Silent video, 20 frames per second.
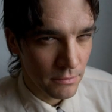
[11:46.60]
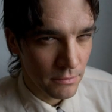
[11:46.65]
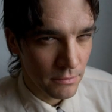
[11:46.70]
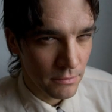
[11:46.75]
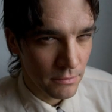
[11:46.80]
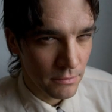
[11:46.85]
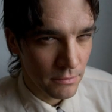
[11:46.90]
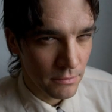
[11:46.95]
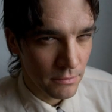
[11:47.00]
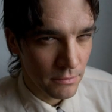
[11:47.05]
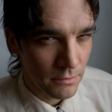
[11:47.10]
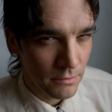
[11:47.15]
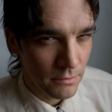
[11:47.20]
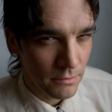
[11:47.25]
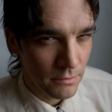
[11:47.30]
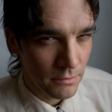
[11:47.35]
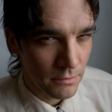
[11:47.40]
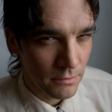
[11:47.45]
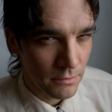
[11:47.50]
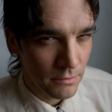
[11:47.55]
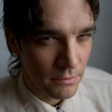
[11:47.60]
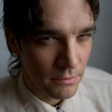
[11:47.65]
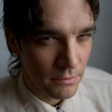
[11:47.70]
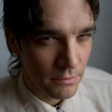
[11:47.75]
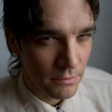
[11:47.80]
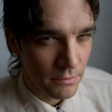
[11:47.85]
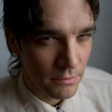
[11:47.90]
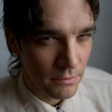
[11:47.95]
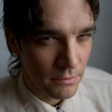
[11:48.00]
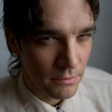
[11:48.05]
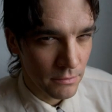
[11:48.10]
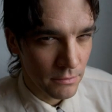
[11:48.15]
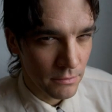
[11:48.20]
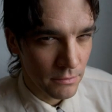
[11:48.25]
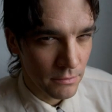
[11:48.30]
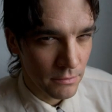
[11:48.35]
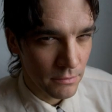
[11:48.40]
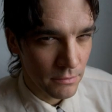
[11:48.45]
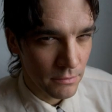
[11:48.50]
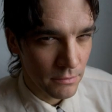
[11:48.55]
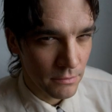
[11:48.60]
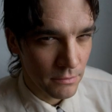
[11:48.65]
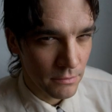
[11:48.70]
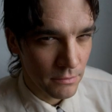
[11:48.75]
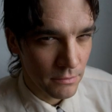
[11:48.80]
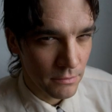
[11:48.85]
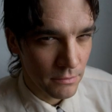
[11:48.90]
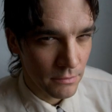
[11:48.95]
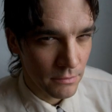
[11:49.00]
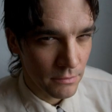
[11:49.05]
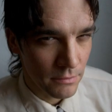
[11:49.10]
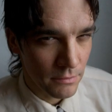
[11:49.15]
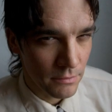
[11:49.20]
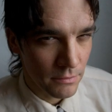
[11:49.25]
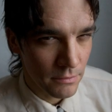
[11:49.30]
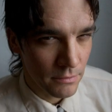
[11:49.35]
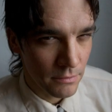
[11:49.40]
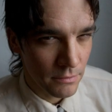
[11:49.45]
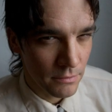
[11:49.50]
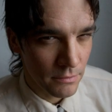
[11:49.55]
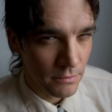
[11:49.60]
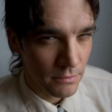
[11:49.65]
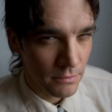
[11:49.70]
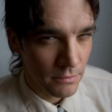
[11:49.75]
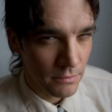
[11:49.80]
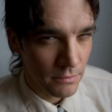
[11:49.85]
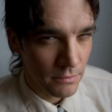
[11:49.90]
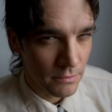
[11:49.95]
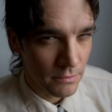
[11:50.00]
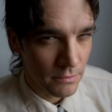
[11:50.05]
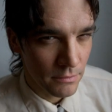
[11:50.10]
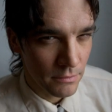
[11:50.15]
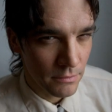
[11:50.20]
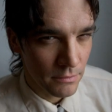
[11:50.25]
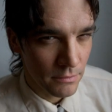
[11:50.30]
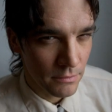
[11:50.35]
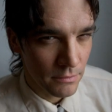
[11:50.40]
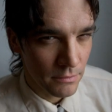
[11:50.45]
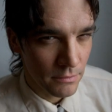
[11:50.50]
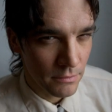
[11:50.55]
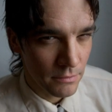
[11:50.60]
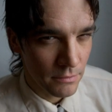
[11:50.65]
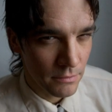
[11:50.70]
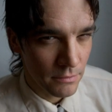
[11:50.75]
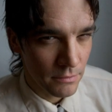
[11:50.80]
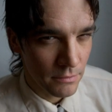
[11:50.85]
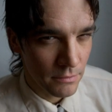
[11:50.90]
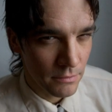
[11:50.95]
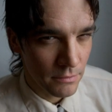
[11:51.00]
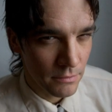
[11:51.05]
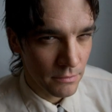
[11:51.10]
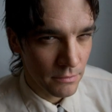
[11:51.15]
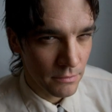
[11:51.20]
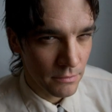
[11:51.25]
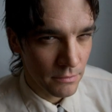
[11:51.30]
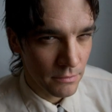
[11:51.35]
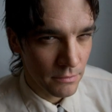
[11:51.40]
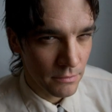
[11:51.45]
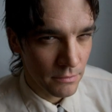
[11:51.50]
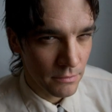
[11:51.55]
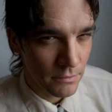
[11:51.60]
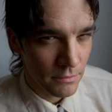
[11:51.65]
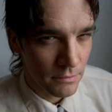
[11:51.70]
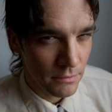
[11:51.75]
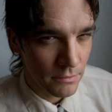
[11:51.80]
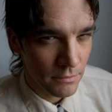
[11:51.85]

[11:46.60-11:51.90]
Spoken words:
This is a still picture; no speech is visible.